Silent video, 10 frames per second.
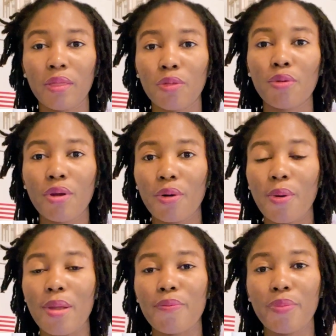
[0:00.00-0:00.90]
Do not go
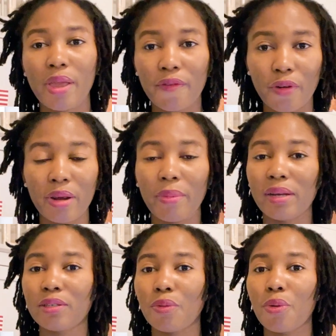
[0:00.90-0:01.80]
and pay for anybody
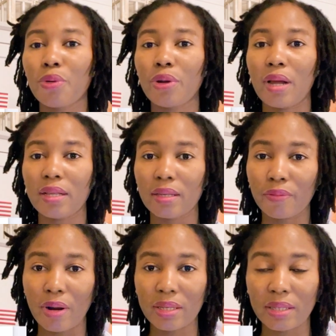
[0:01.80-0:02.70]
to hold your
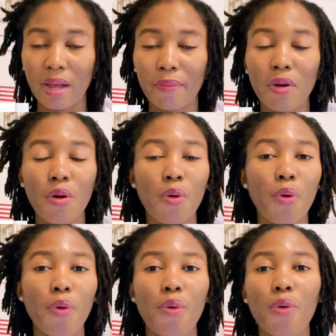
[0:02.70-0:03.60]
ransom
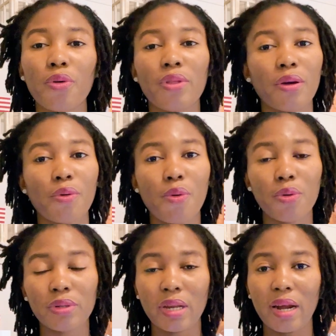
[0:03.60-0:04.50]
or hold the
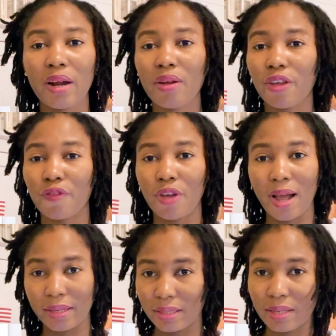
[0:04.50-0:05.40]
code and not give you
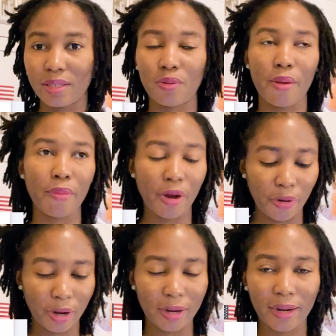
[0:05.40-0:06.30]
access to America.